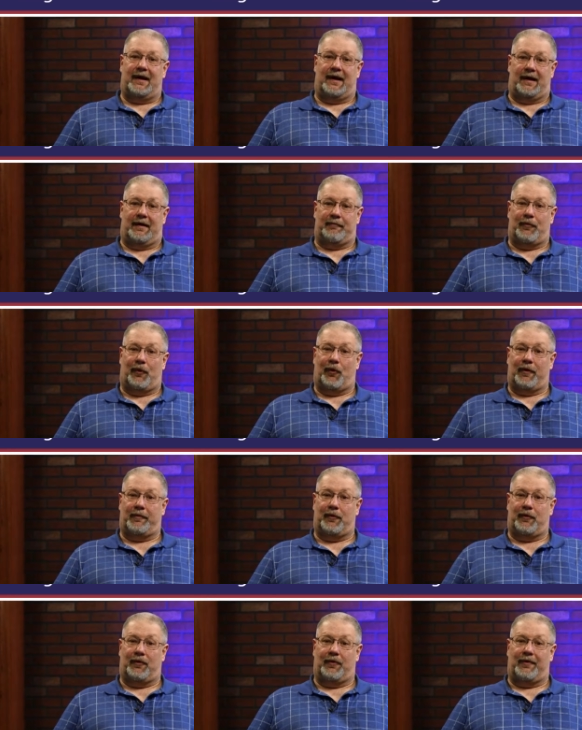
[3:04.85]
uh,
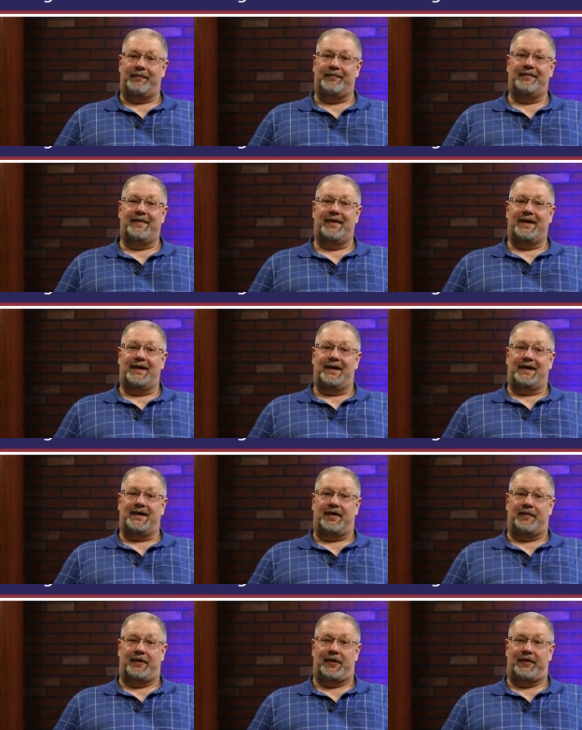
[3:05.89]
multiple
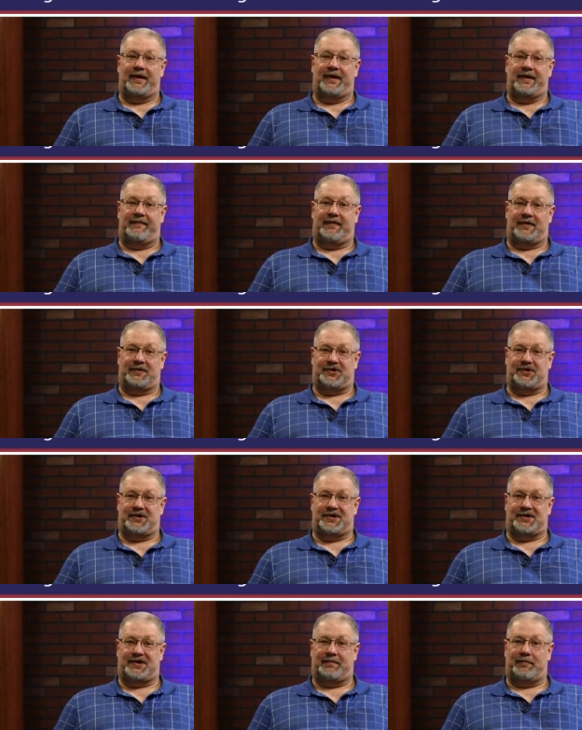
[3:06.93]
community
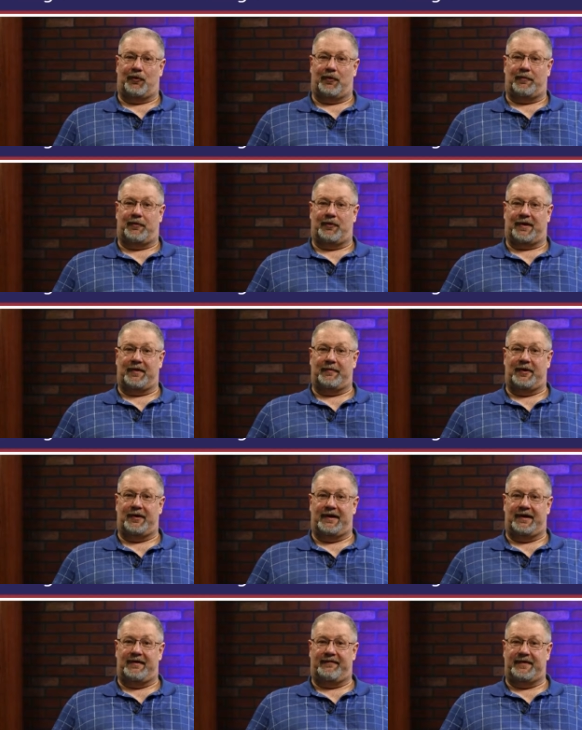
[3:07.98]
functions, multiple
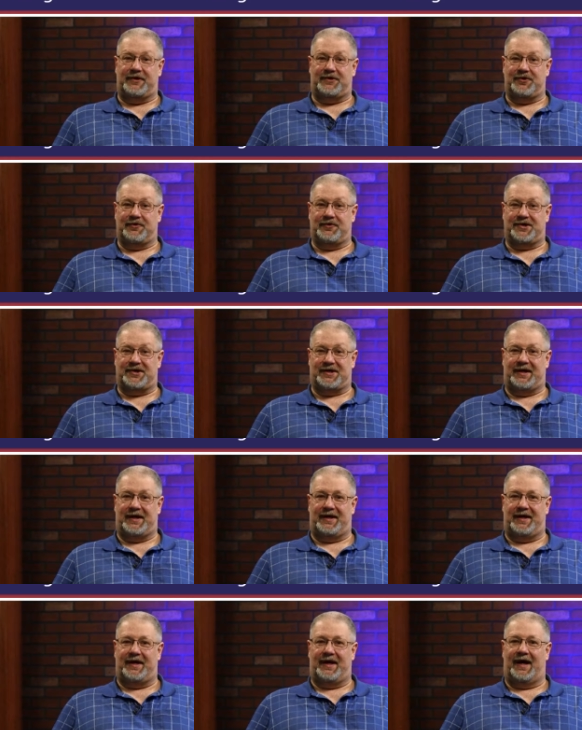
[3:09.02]
community features,
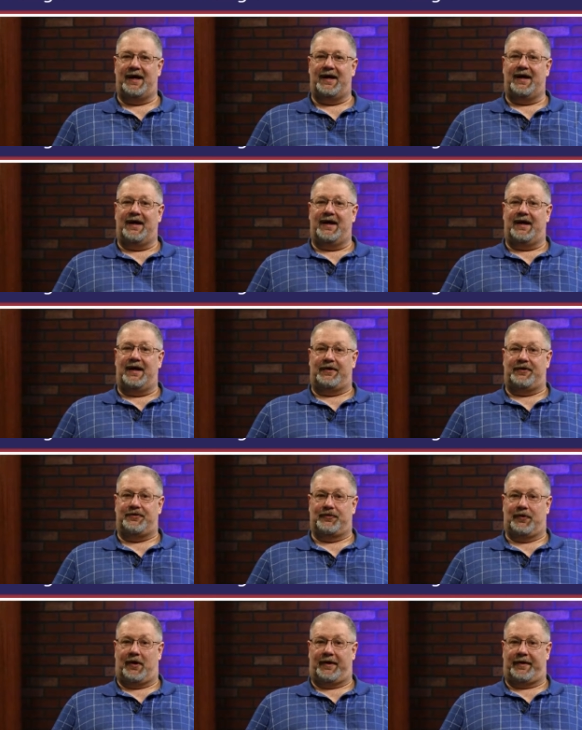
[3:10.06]
and, uh, and
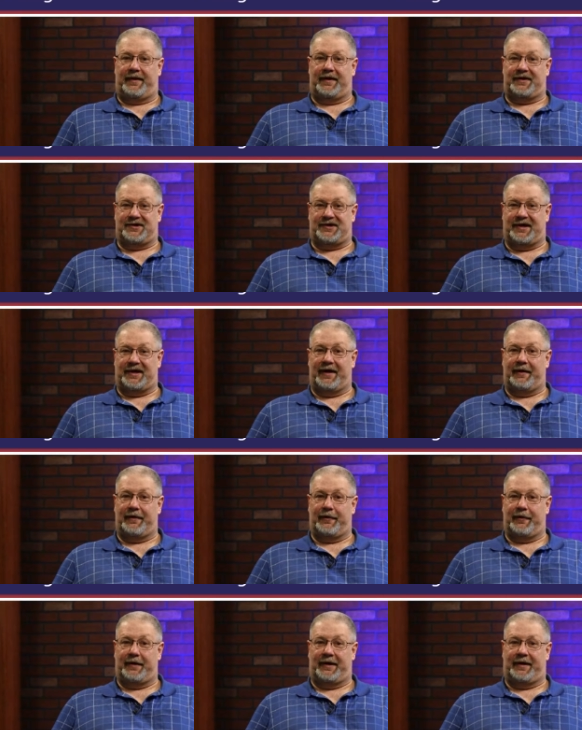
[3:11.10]
draw things
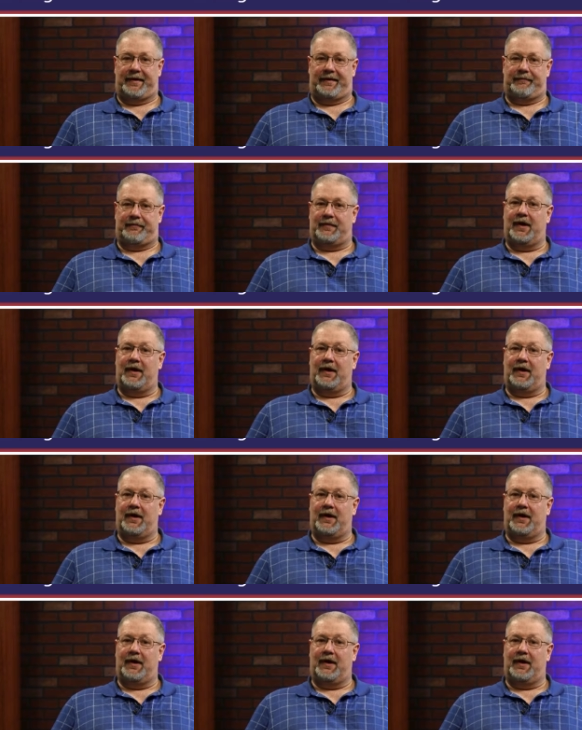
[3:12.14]
together in